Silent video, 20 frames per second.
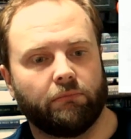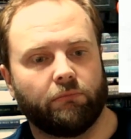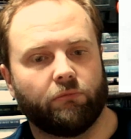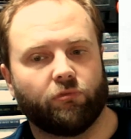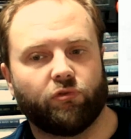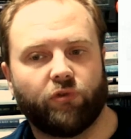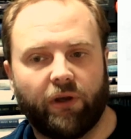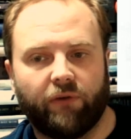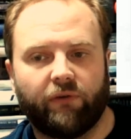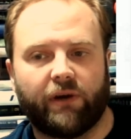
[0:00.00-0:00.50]

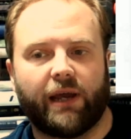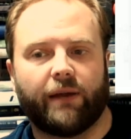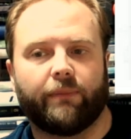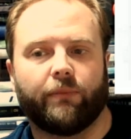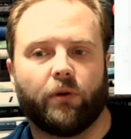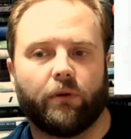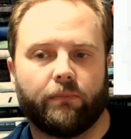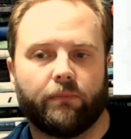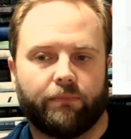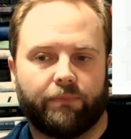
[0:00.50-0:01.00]
Rear
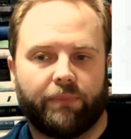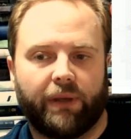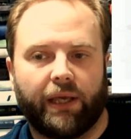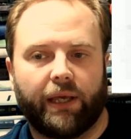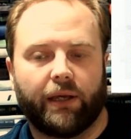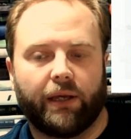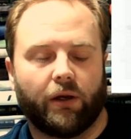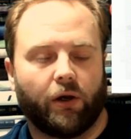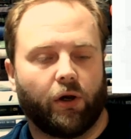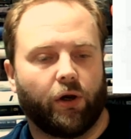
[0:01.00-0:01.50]
Admiral
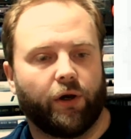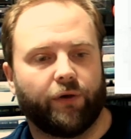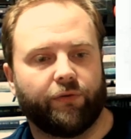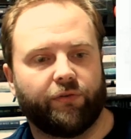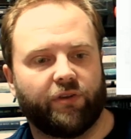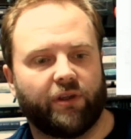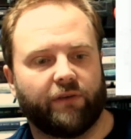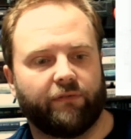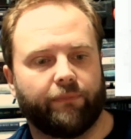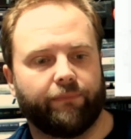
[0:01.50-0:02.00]
being
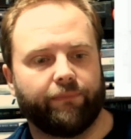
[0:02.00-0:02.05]
OF7.